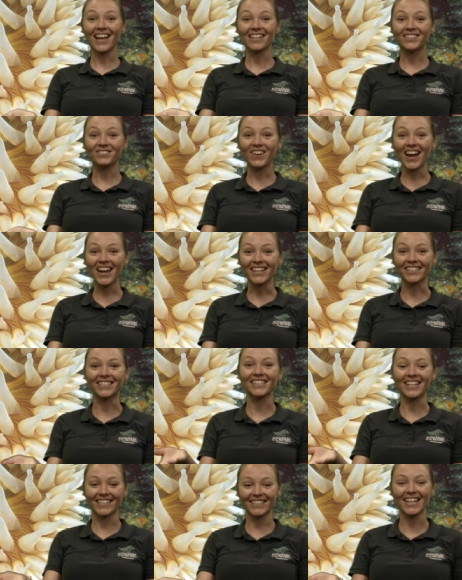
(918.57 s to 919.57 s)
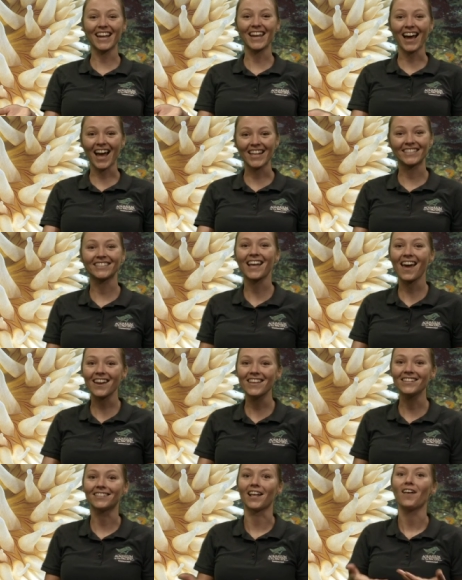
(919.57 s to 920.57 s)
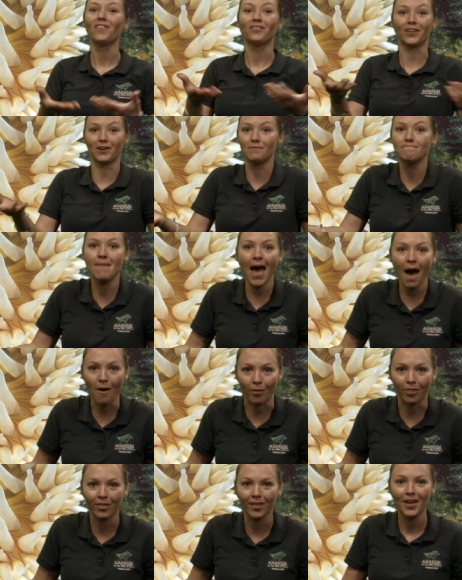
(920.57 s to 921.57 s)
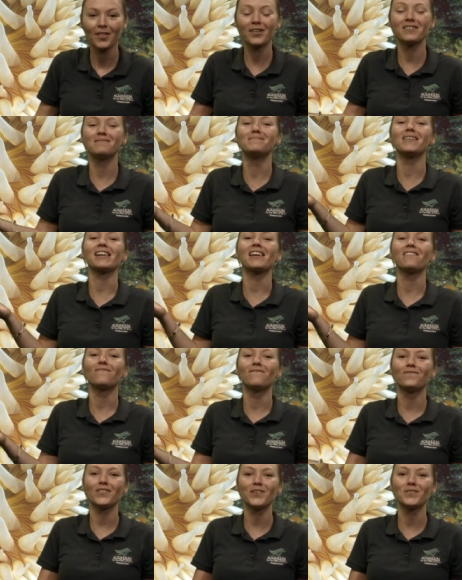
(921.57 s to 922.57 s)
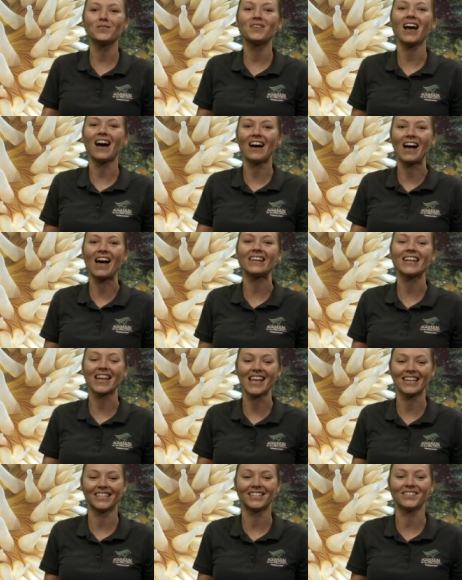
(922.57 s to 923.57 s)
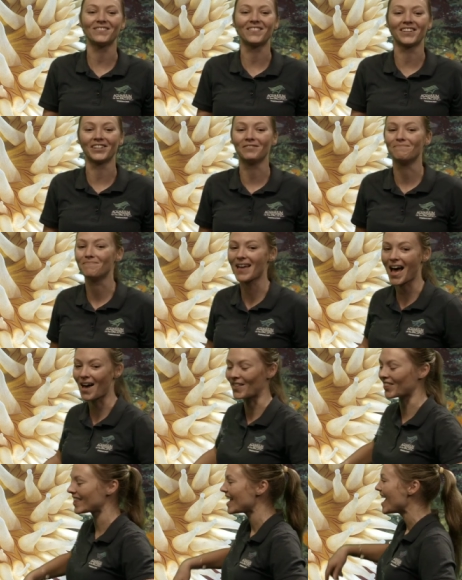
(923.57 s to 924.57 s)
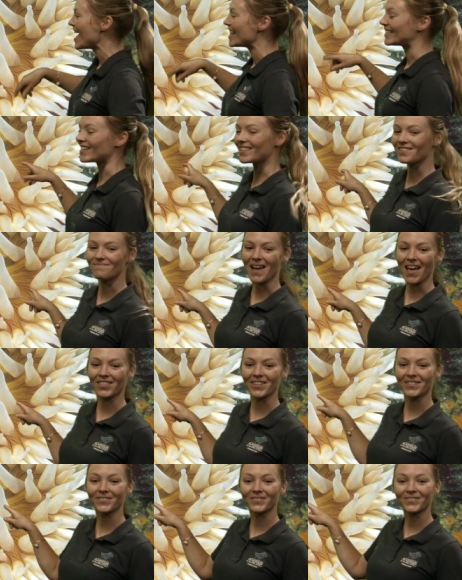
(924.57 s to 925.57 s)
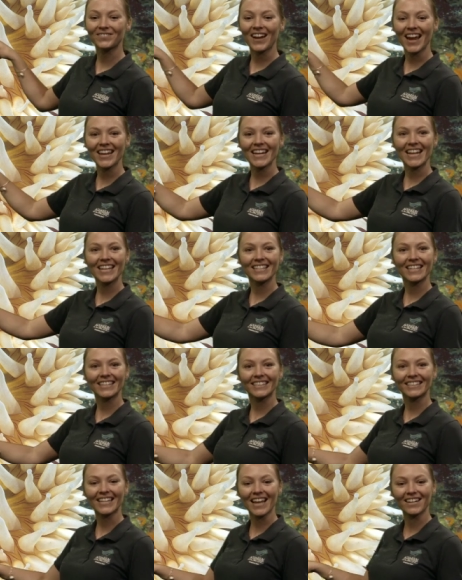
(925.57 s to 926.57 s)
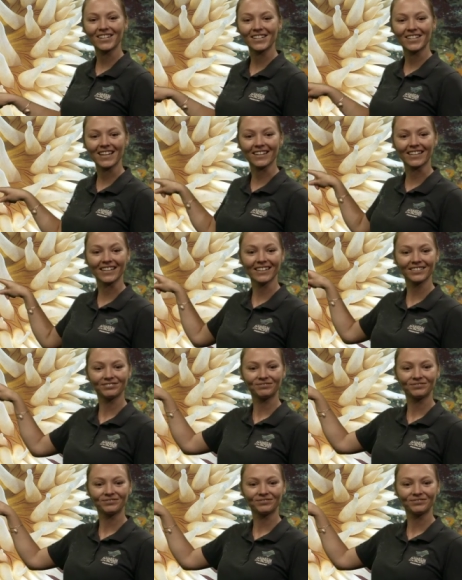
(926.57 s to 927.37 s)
that's right, just like us, that is their mouth. They're bringing food on into their mouth. So their mouth is right in the center here.